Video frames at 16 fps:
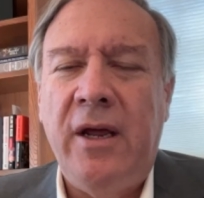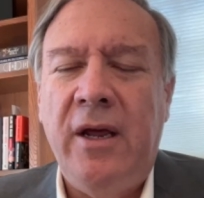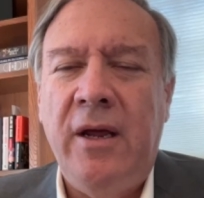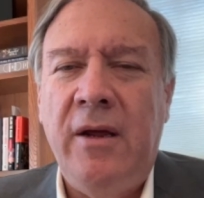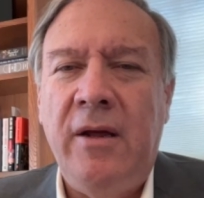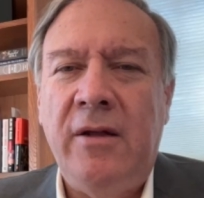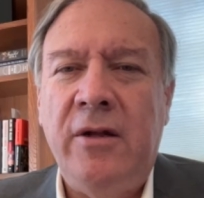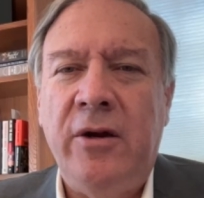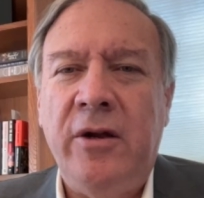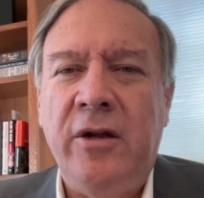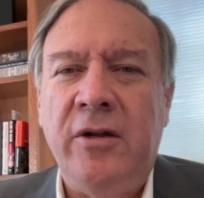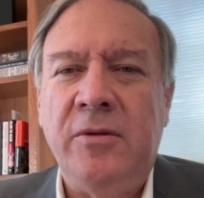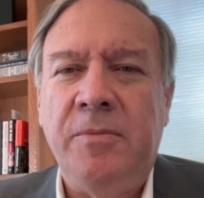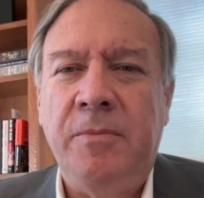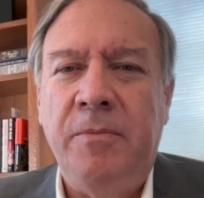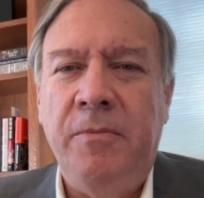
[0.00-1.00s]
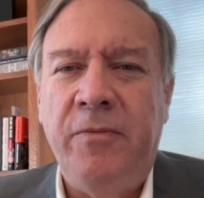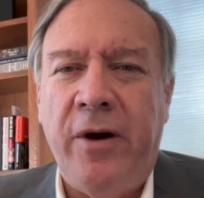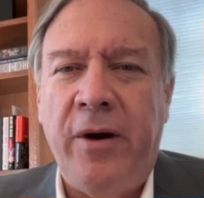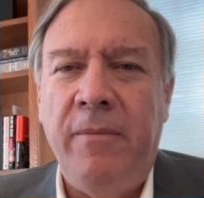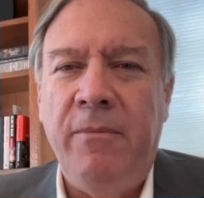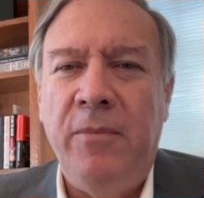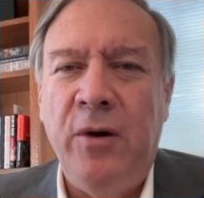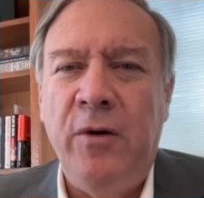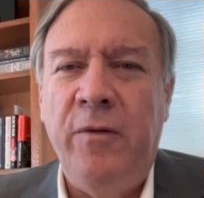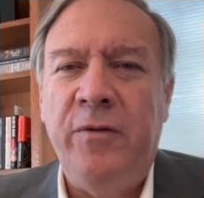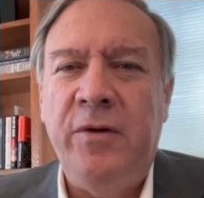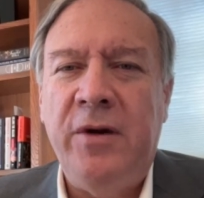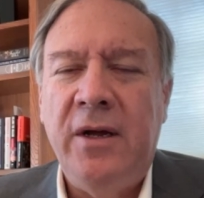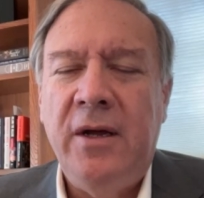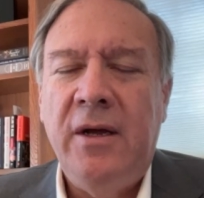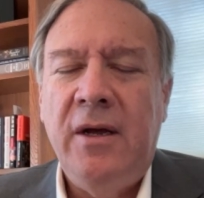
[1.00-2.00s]
He clearly is very
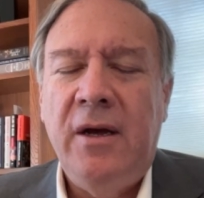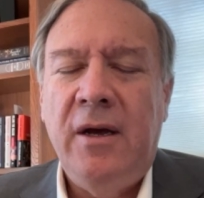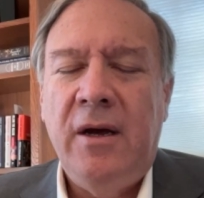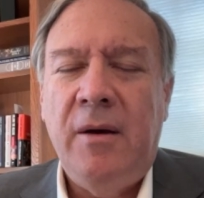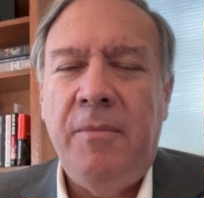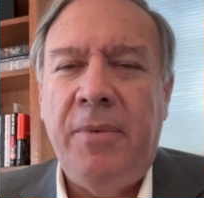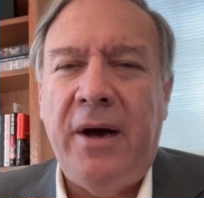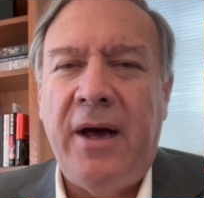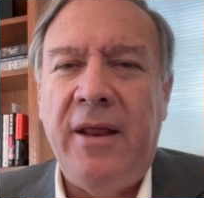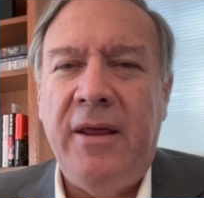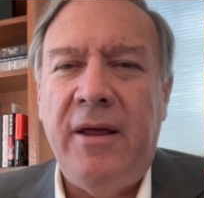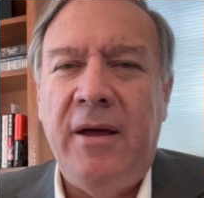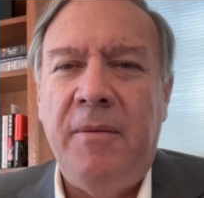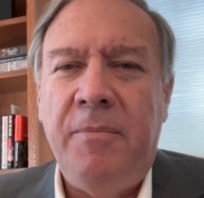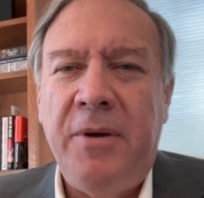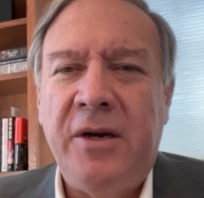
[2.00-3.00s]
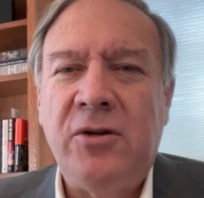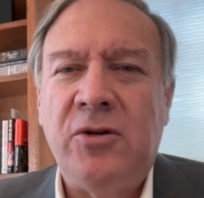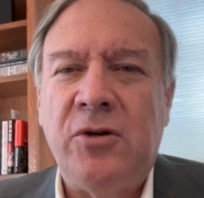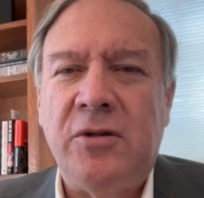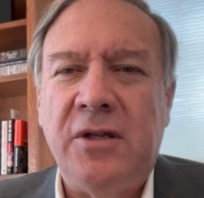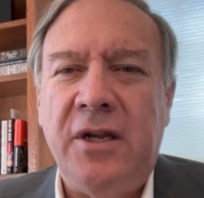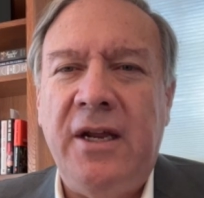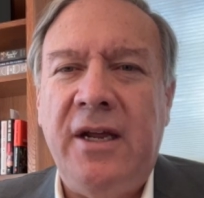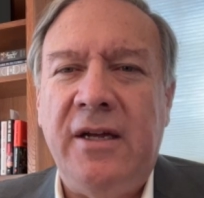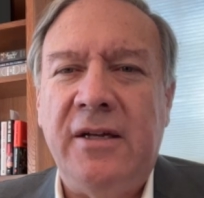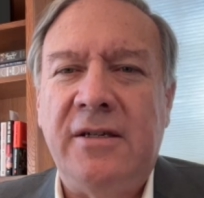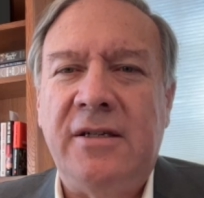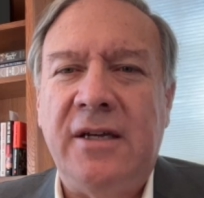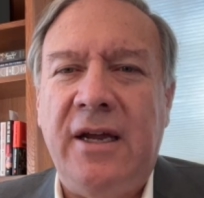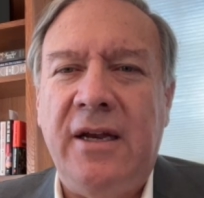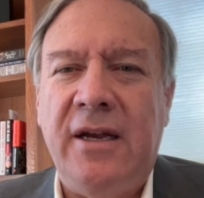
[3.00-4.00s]
moved by the pictures that he
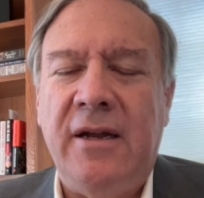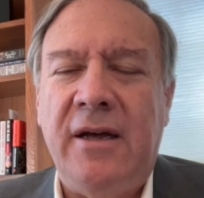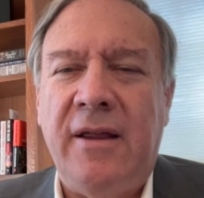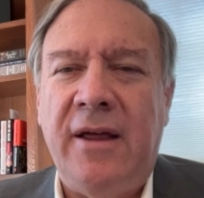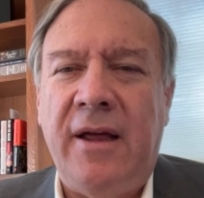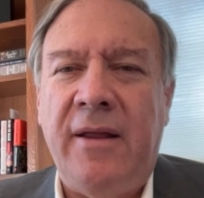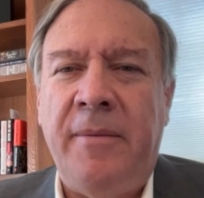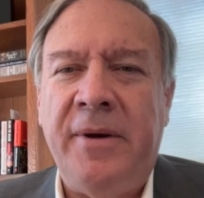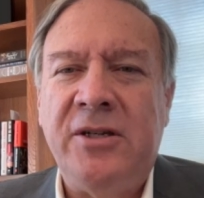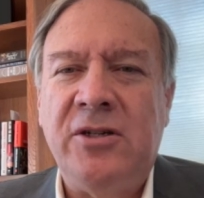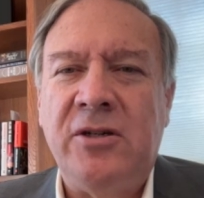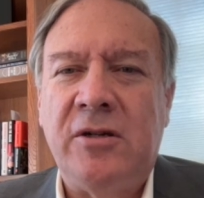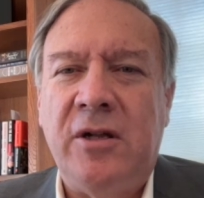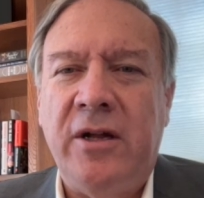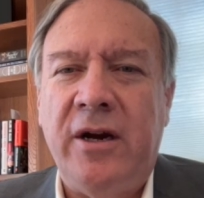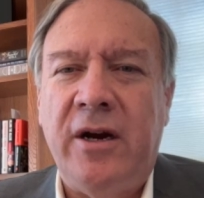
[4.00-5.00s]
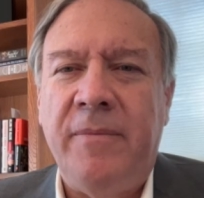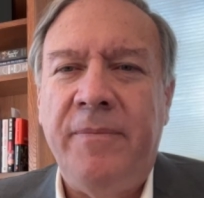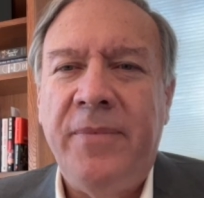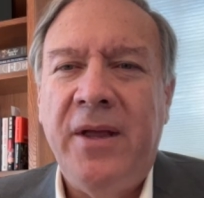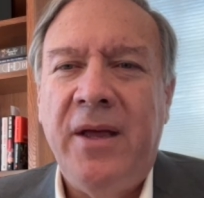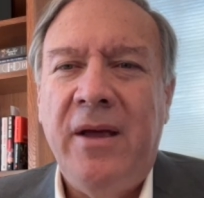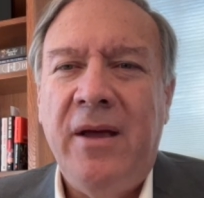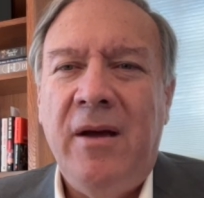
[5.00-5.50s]
has seen. That much is clear.